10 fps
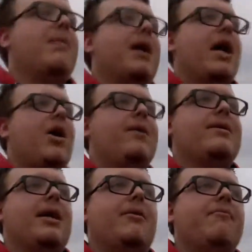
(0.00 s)
my coyotes
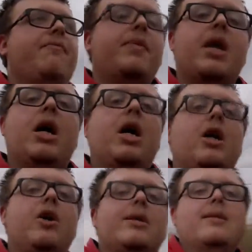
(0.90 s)
in.
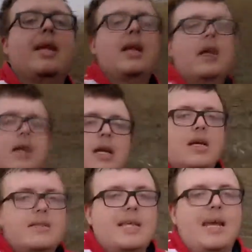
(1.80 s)
You can see
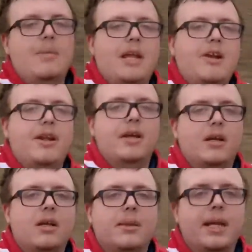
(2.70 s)
same area
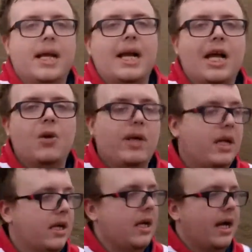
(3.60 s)
that I coyote hunt.